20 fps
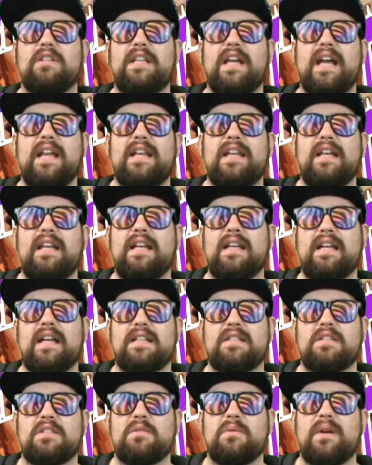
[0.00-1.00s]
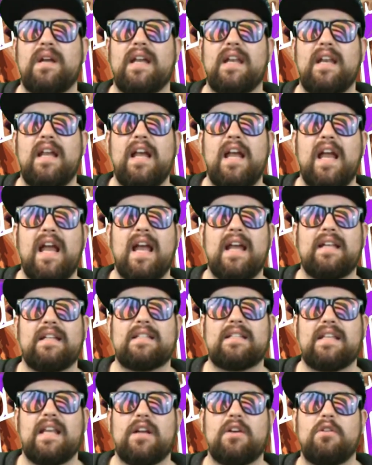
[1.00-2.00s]
then it gets to it, and
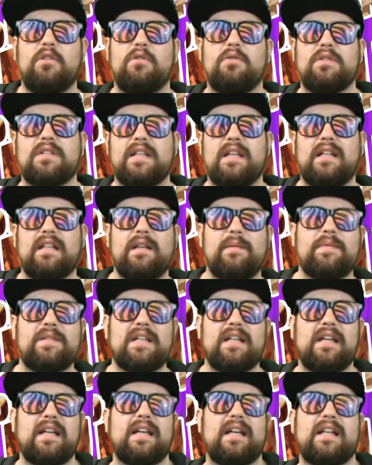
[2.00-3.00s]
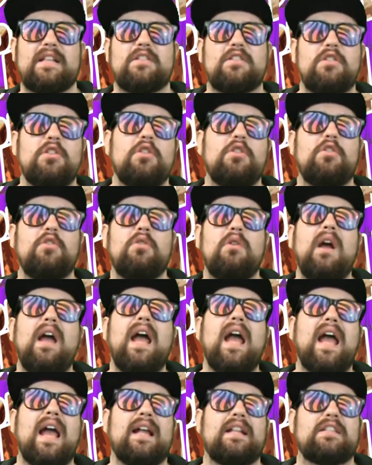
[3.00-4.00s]
it's like, who's gonna lip sync against who?
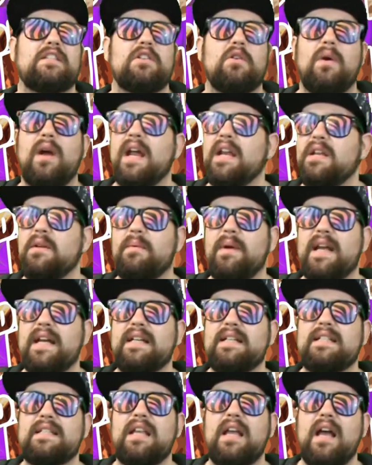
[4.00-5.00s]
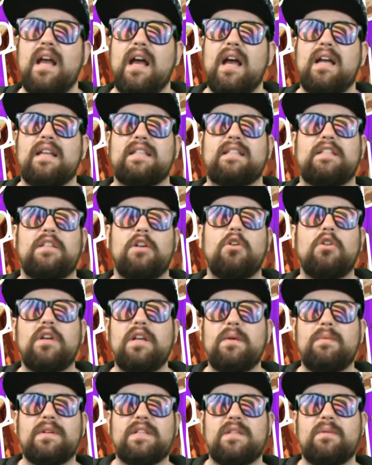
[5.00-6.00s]
And so anyways,
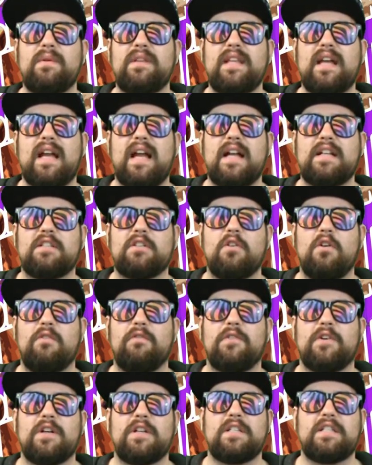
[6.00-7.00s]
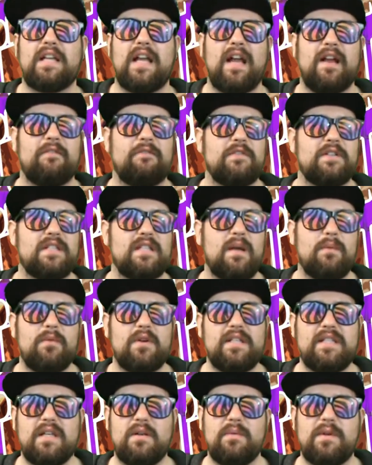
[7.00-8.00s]
Silky was the one that got to go first, and for some
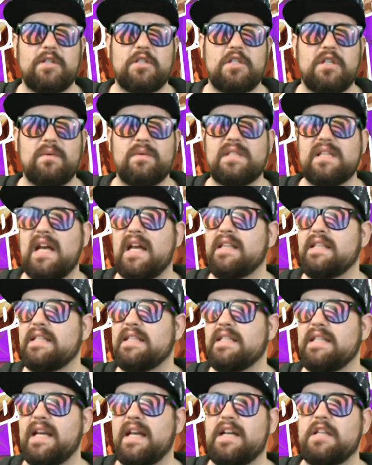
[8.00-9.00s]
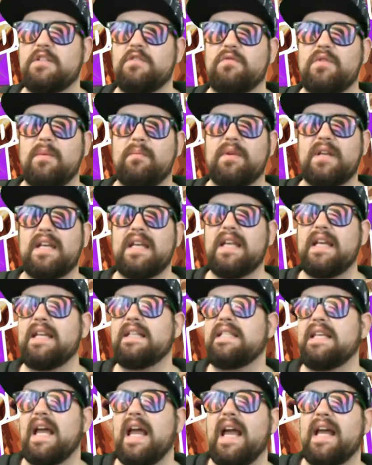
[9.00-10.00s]
reason when she was on the stage from beginning
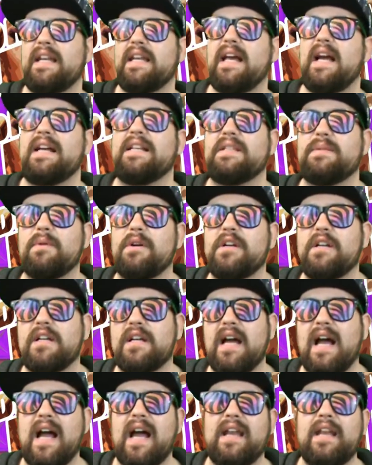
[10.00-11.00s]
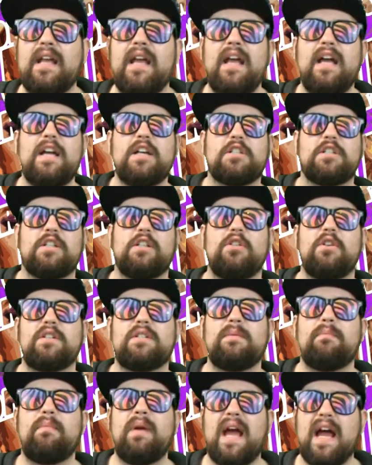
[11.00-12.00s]
to end, I swear to God, she
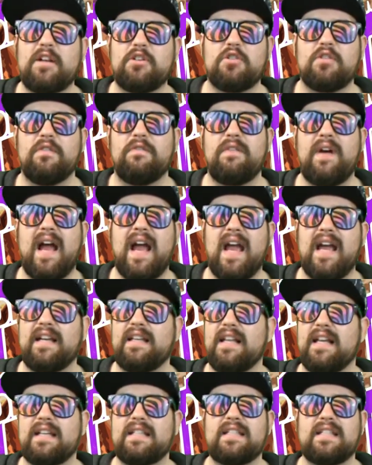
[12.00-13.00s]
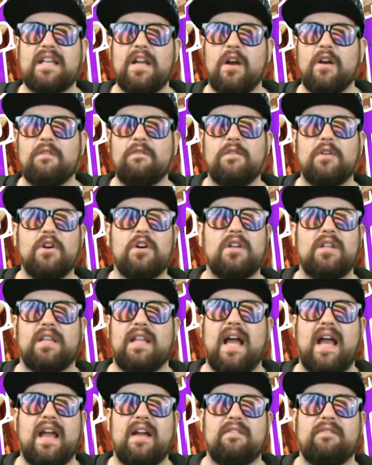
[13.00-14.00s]
looked petrified, like scared for her
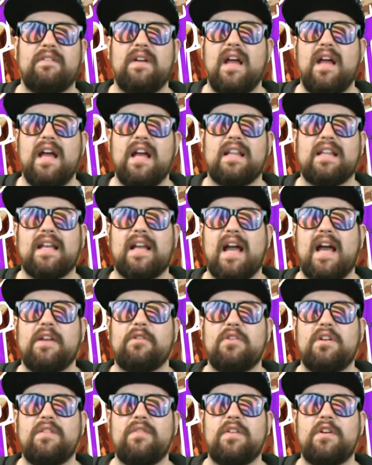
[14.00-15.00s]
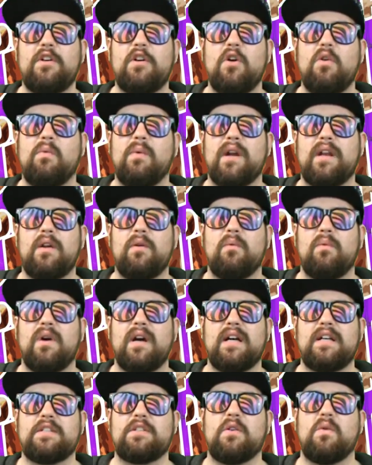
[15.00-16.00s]
life. Like, I don't even know what it
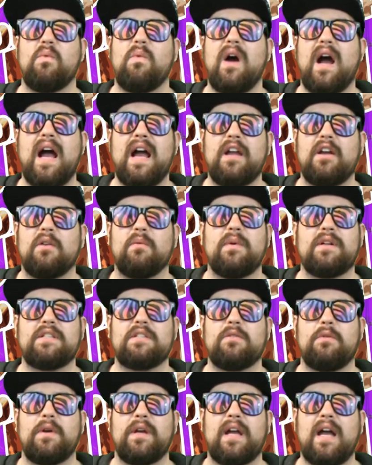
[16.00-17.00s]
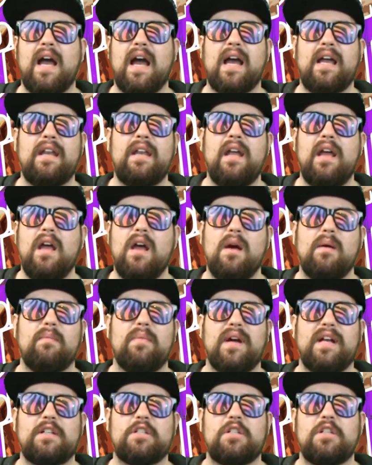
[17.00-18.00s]
was or why or what's going on,
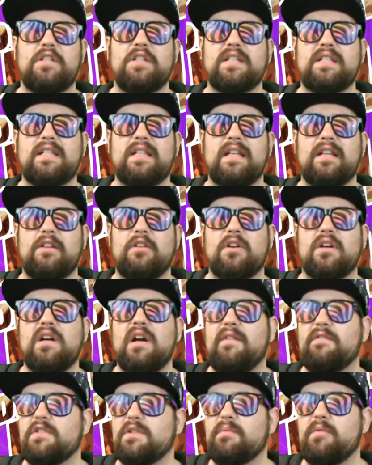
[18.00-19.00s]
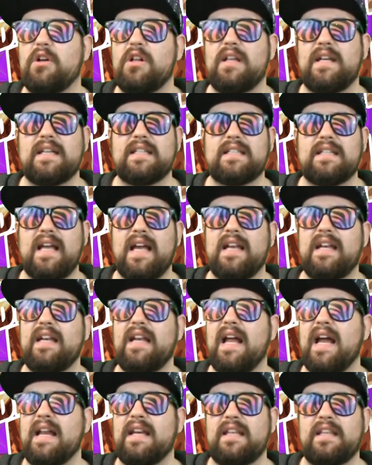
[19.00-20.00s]
but she just didn't look comfortable,
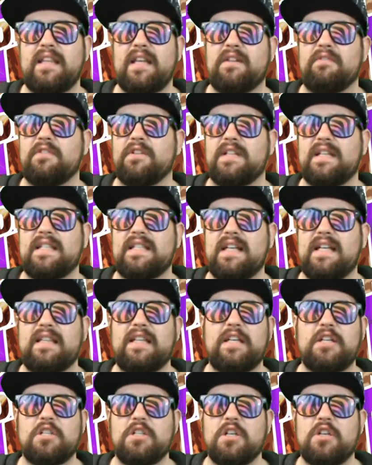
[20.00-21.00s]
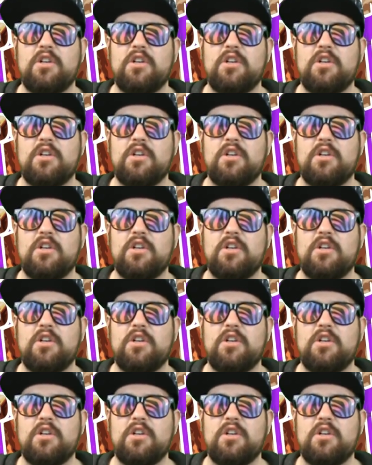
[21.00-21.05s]
excited, anything for this. I think she